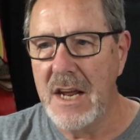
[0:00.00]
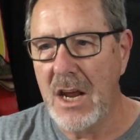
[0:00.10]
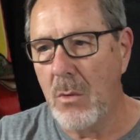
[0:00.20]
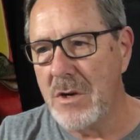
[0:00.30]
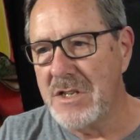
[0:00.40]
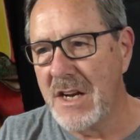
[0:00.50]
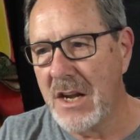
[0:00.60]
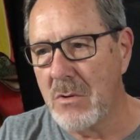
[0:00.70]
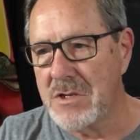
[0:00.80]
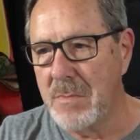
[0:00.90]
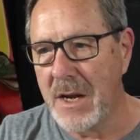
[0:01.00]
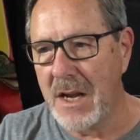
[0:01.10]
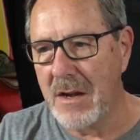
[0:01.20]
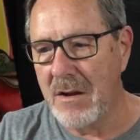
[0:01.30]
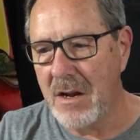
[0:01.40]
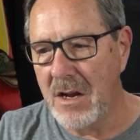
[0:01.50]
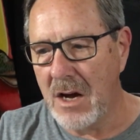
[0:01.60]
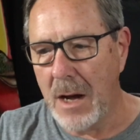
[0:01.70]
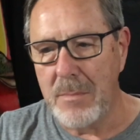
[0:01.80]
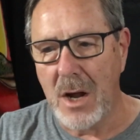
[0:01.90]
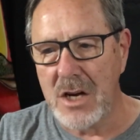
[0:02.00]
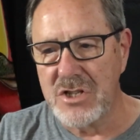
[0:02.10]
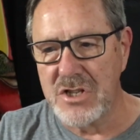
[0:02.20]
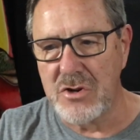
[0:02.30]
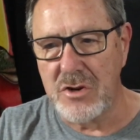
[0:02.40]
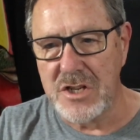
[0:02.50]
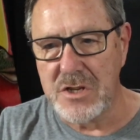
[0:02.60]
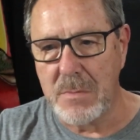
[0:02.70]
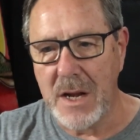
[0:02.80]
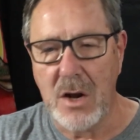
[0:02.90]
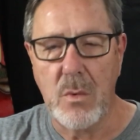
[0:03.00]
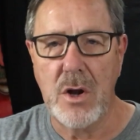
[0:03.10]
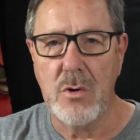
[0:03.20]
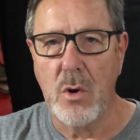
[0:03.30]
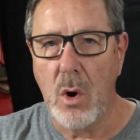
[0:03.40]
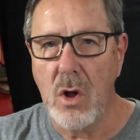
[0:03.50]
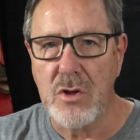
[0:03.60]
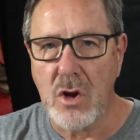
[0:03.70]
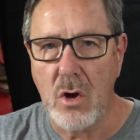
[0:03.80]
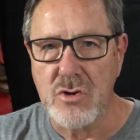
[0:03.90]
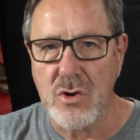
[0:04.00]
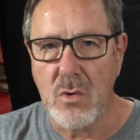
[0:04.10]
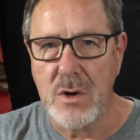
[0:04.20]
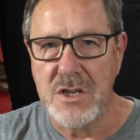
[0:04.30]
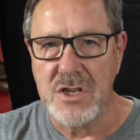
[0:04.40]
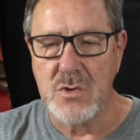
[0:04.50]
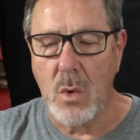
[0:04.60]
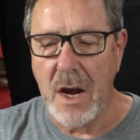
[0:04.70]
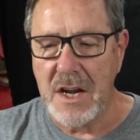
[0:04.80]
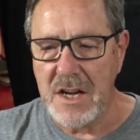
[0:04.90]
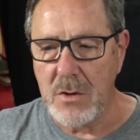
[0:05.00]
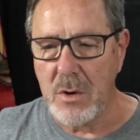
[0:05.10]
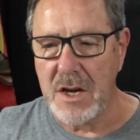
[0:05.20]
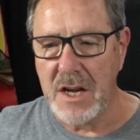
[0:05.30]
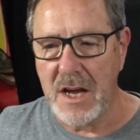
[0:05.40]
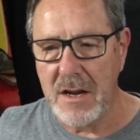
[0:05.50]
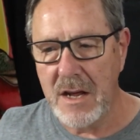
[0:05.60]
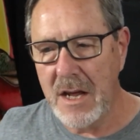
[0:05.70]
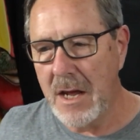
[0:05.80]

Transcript: It wasn't that he was being obnoxious or disobedient. We don't know all the cultural reasons why he did what he did.